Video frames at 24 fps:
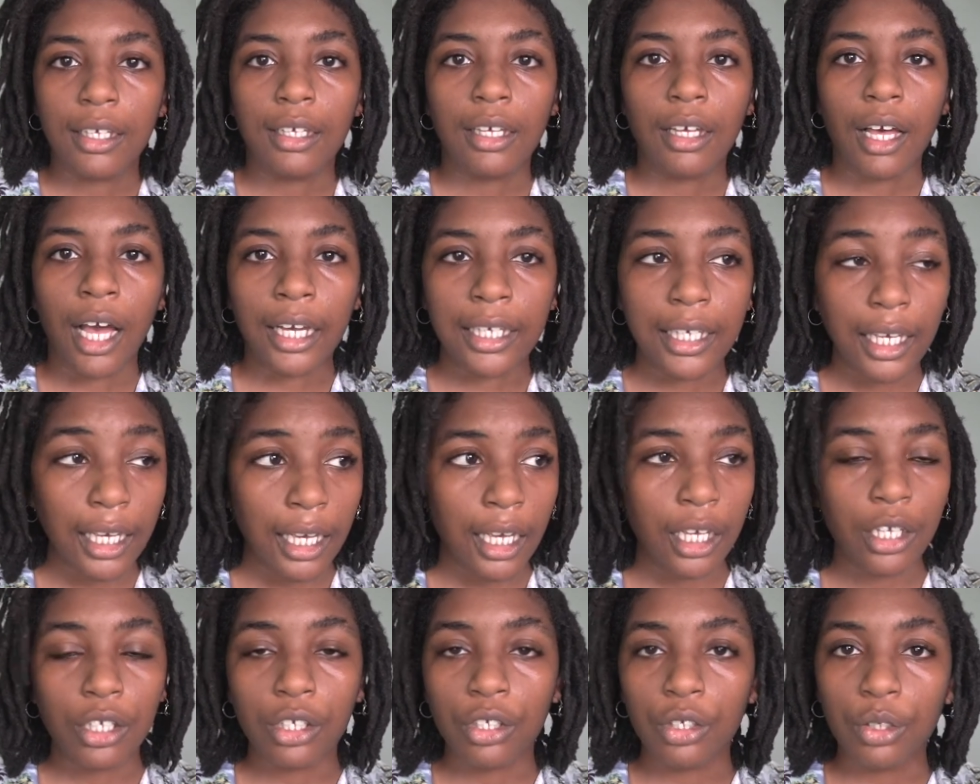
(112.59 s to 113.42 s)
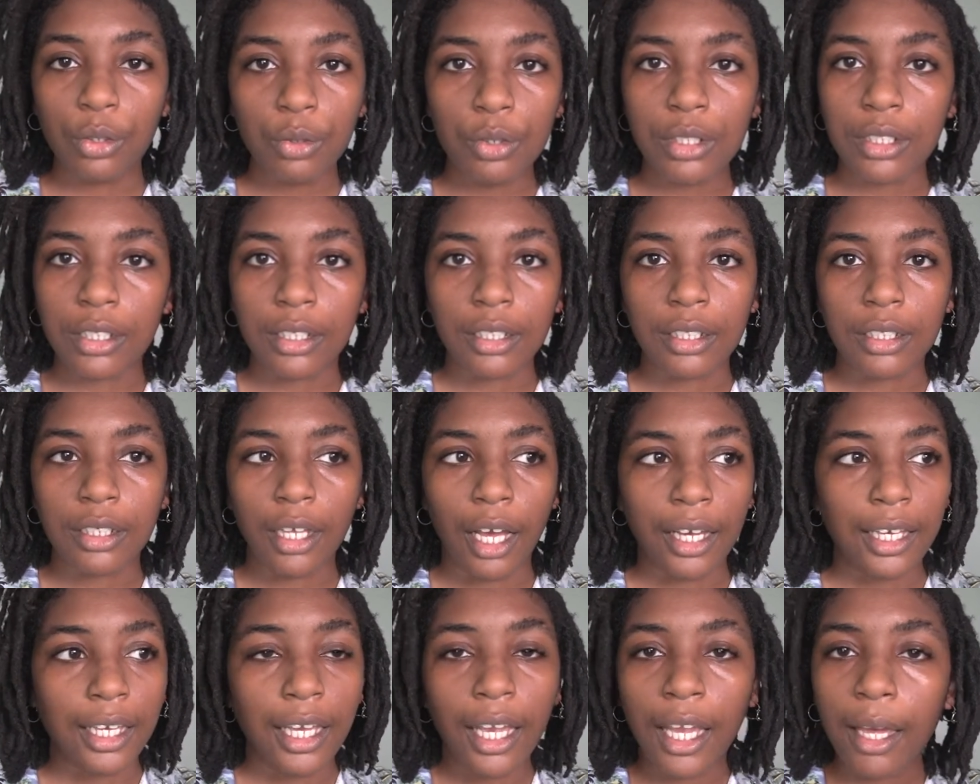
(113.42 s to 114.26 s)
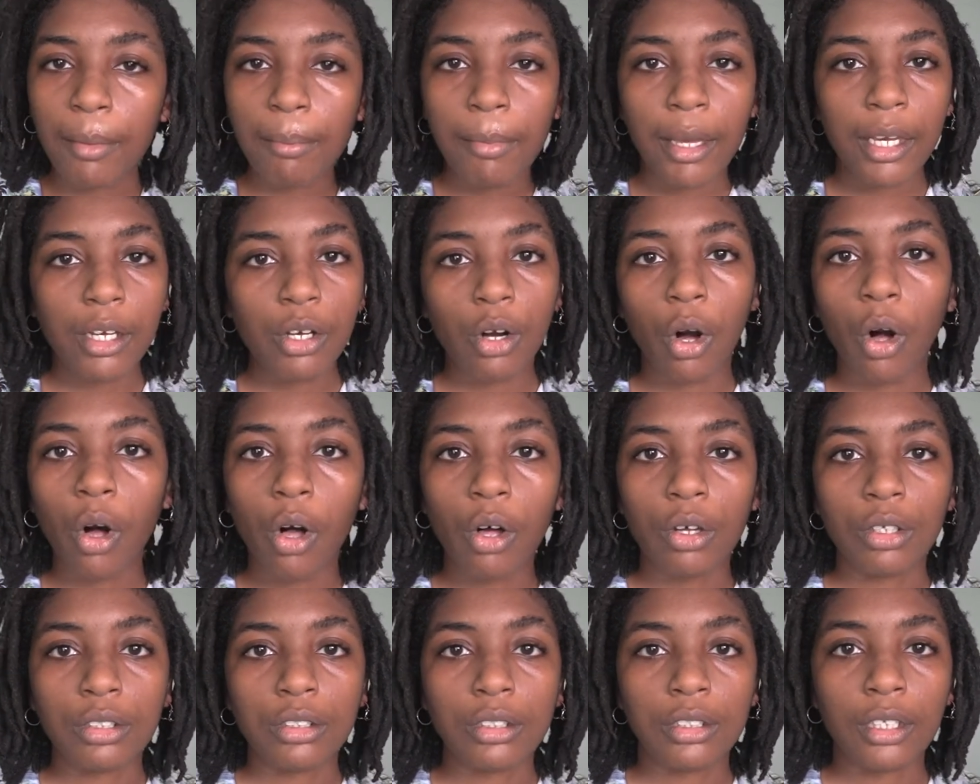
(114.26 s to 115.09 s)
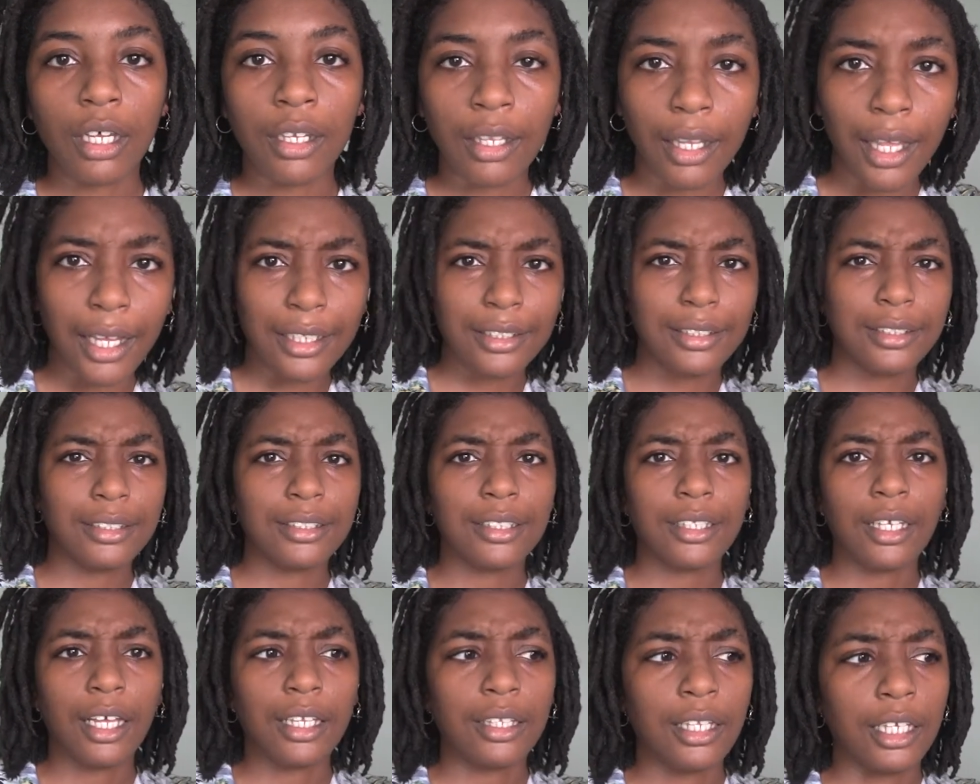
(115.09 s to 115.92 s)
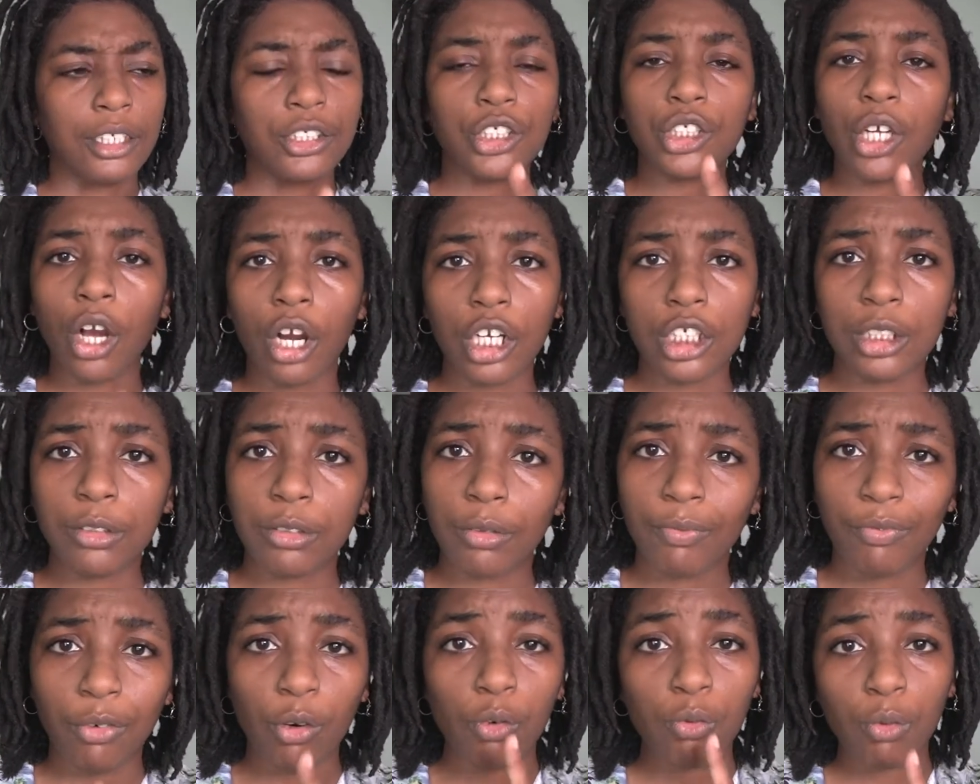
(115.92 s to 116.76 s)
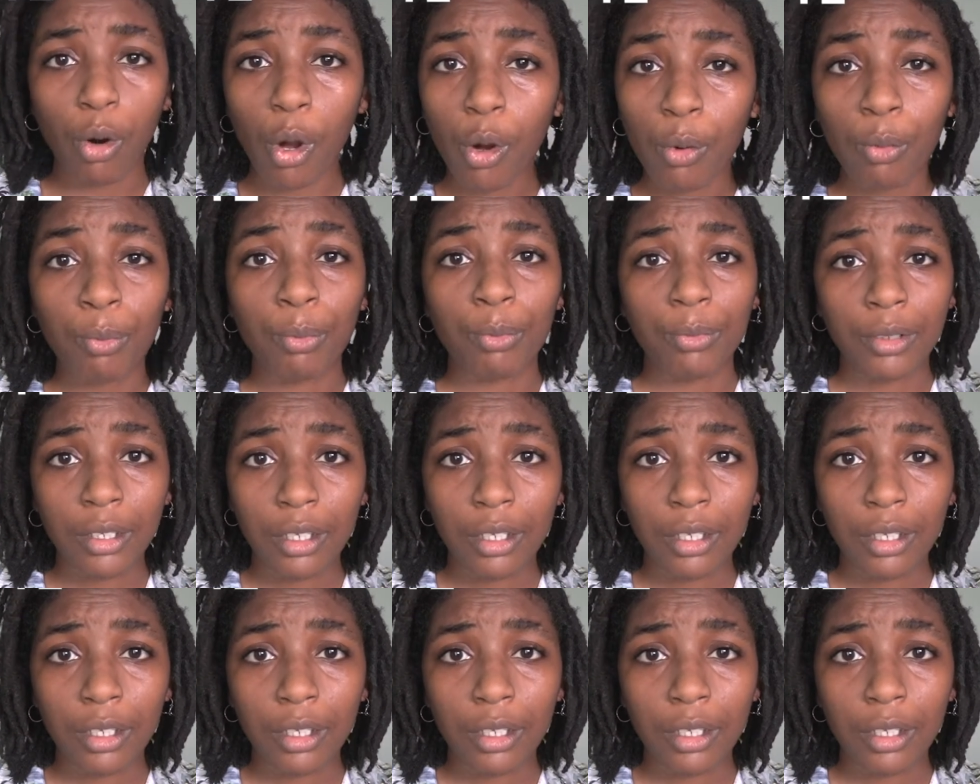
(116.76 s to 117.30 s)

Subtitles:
I can't use it. I can't make calls unless they charge for roam.